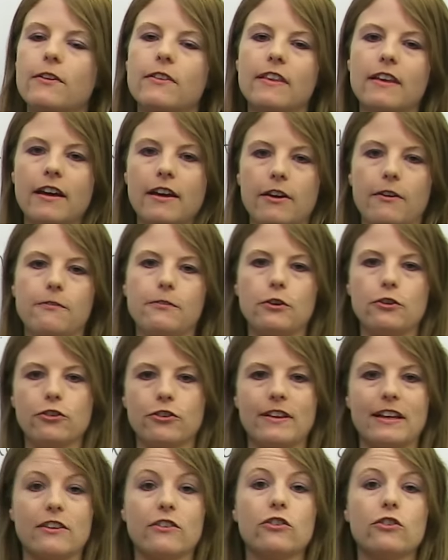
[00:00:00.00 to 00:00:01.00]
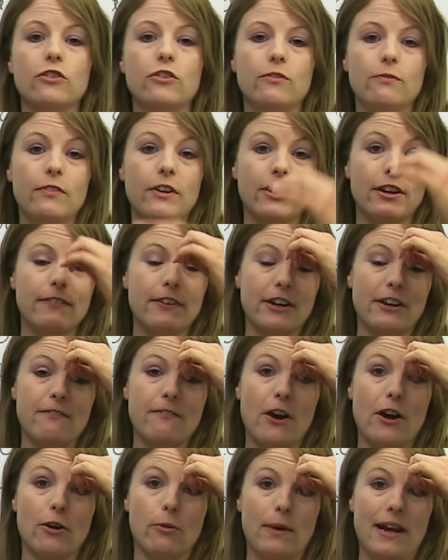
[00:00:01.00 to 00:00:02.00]
a future that's very, very
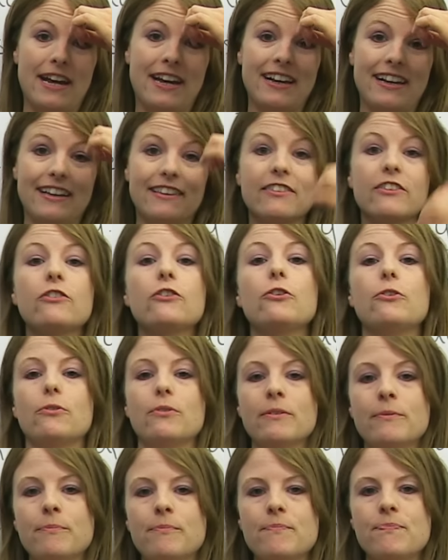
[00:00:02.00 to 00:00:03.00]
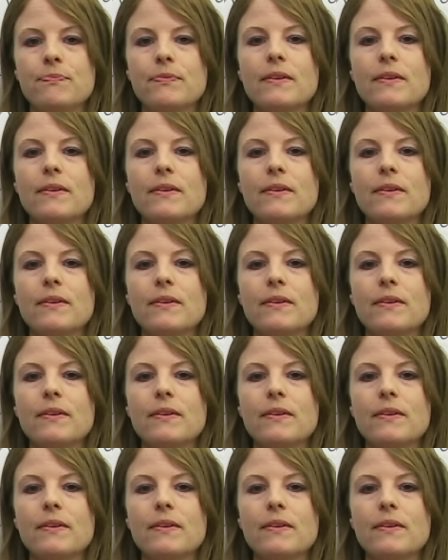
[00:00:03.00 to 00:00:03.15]
far away, it's soon,